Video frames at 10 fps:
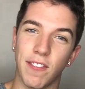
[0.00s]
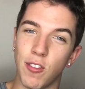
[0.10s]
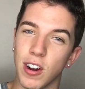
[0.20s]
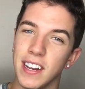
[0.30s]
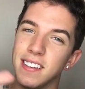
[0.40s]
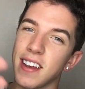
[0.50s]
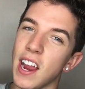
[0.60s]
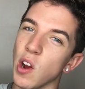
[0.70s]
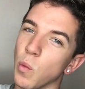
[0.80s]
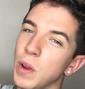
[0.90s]
for an
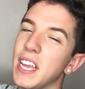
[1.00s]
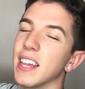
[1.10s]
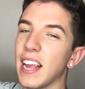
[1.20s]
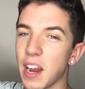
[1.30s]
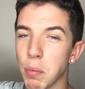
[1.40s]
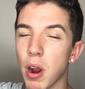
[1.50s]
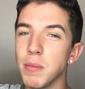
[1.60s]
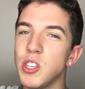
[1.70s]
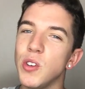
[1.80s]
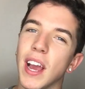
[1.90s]
entire week like I
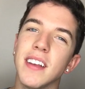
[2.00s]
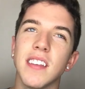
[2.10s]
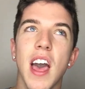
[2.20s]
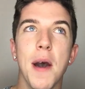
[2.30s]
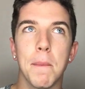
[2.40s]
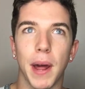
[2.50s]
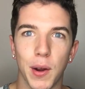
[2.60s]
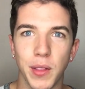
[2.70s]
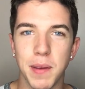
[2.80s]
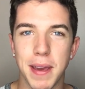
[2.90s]
promised you guys, but I
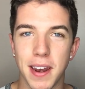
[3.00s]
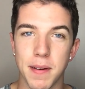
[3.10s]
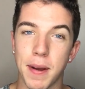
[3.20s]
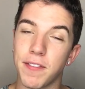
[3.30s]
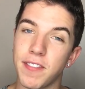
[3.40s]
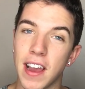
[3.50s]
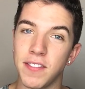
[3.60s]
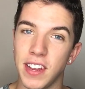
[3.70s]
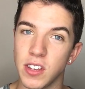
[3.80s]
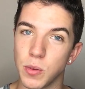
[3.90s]
only made it about
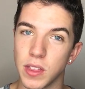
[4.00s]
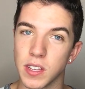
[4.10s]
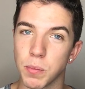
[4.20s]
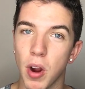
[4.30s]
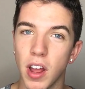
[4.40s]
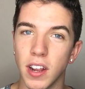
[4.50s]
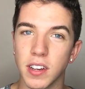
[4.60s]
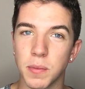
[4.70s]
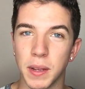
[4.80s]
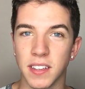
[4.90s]
five days with this
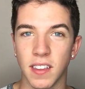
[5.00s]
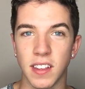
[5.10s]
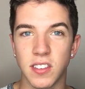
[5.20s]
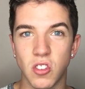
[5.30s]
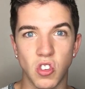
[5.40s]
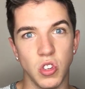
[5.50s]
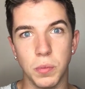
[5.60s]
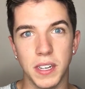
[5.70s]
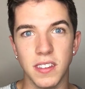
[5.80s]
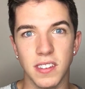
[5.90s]
product because of this
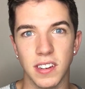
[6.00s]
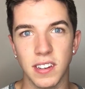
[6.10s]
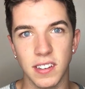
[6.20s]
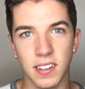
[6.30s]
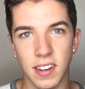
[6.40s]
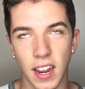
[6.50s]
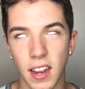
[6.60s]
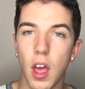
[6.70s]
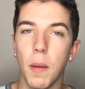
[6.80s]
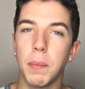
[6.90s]
stupid incident
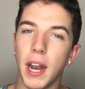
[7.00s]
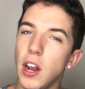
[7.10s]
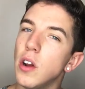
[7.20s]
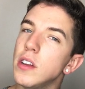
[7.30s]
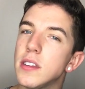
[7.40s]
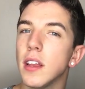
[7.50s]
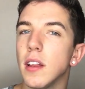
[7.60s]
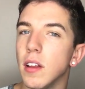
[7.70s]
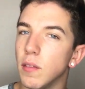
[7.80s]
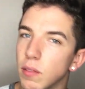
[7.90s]
today. But I noticed a
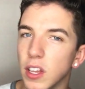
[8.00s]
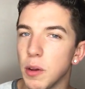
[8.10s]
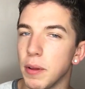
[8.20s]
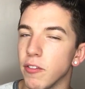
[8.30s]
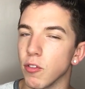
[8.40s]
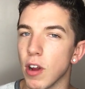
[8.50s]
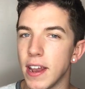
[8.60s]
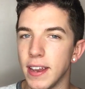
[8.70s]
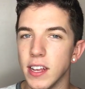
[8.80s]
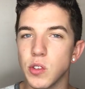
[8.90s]
little bit of
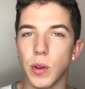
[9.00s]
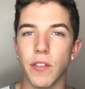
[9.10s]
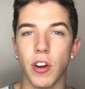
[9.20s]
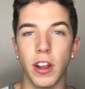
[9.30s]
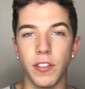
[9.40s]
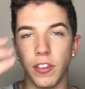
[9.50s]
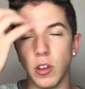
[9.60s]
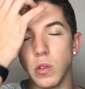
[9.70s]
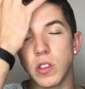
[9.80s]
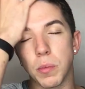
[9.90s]
redness whenever I
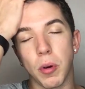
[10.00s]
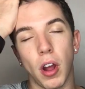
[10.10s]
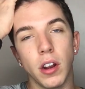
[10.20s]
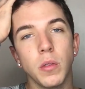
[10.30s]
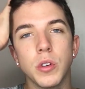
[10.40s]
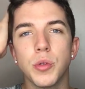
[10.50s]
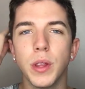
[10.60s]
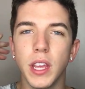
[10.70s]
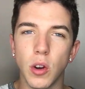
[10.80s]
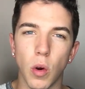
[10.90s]
used the product, which
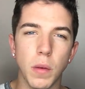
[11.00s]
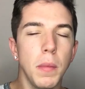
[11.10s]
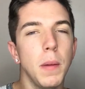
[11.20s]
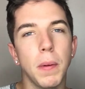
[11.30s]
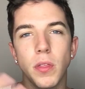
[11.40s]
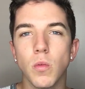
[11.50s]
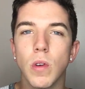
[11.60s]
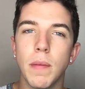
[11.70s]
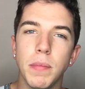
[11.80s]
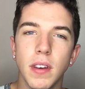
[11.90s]
really annoyed me, but the
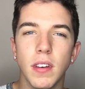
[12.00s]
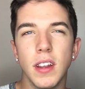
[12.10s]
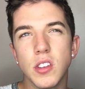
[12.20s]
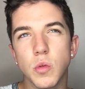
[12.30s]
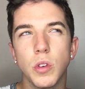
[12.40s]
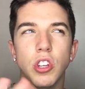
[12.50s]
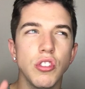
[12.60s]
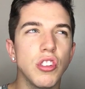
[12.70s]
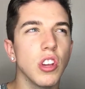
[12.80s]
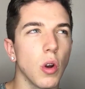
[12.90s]
redness would
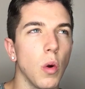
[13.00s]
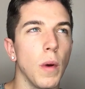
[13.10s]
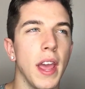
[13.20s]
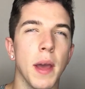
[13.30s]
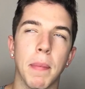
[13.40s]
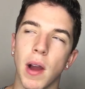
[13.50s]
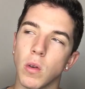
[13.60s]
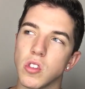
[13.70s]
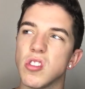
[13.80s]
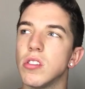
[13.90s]
usually go away about